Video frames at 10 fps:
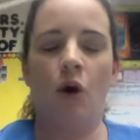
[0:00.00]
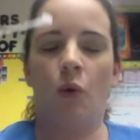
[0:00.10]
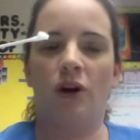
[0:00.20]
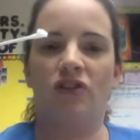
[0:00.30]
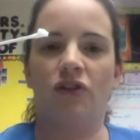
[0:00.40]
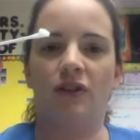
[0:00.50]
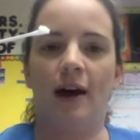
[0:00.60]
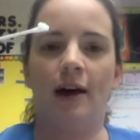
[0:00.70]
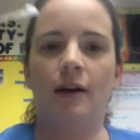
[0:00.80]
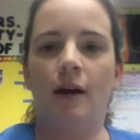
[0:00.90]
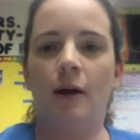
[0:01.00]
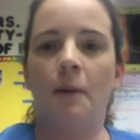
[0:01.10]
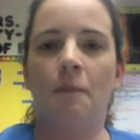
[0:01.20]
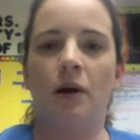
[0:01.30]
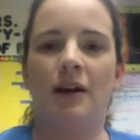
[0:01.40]
Once you're done,
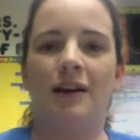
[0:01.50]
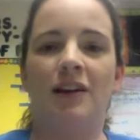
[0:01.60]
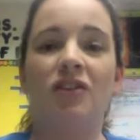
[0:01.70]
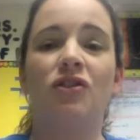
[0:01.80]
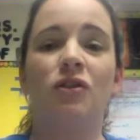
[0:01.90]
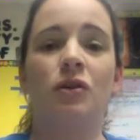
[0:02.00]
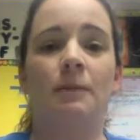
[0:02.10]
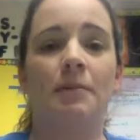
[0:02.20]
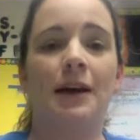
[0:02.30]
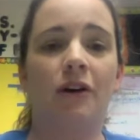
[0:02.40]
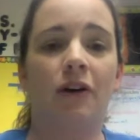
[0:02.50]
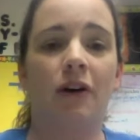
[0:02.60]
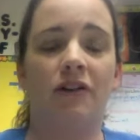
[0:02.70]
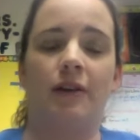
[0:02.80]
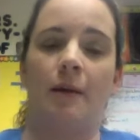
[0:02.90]
put it into the beaker
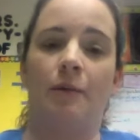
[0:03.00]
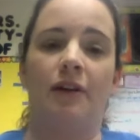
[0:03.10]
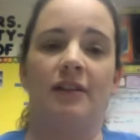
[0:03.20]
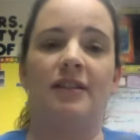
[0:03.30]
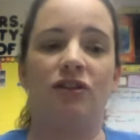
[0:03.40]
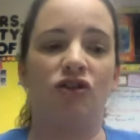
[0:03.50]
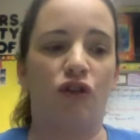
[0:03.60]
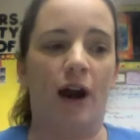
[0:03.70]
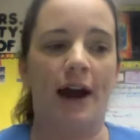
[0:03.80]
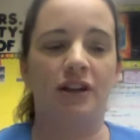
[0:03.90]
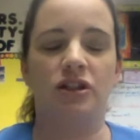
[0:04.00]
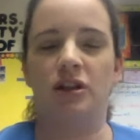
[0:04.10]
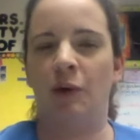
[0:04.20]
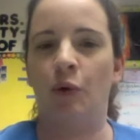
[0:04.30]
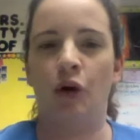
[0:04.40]
on your table that says trash.
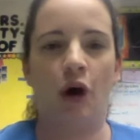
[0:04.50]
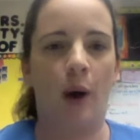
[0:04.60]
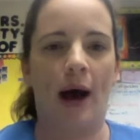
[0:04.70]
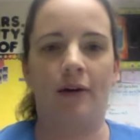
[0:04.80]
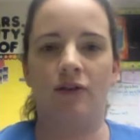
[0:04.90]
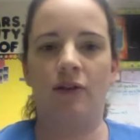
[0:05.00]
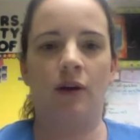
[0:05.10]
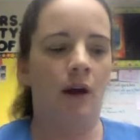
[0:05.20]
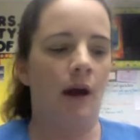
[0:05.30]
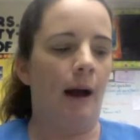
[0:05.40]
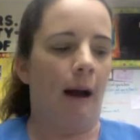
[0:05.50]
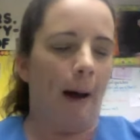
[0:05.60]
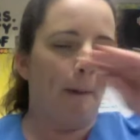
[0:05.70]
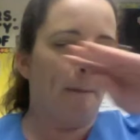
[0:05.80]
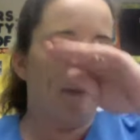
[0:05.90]
It will go out.
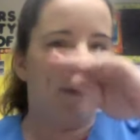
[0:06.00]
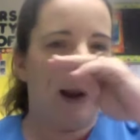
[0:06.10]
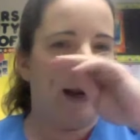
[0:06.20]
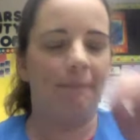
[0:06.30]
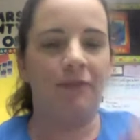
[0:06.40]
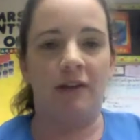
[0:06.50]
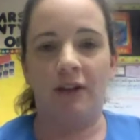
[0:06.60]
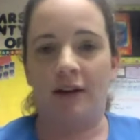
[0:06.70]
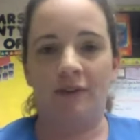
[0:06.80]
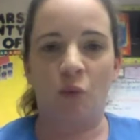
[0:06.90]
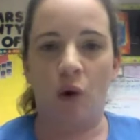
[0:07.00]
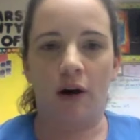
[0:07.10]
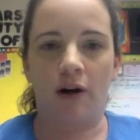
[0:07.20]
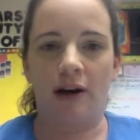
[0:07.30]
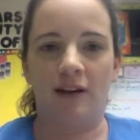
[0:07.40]
It might even have some
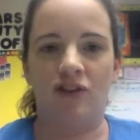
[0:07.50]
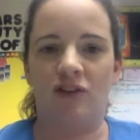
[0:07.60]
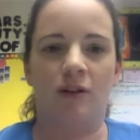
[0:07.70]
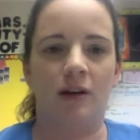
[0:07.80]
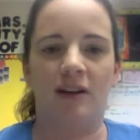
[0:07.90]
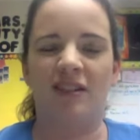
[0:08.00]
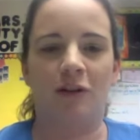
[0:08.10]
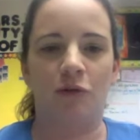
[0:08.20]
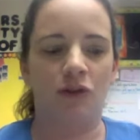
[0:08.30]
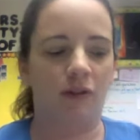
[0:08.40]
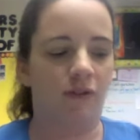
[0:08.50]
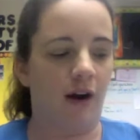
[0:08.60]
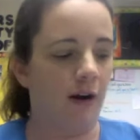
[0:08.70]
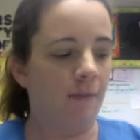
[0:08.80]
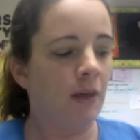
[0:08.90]
water in it just to extinguish the
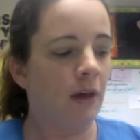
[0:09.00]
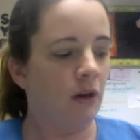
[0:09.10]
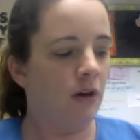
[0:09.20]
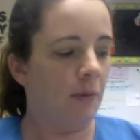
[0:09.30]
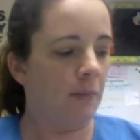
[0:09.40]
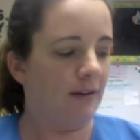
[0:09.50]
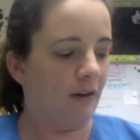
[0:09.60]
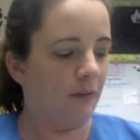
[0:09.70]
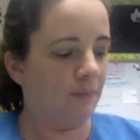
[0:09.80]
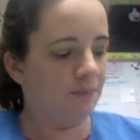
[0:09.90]
fire. No big deal.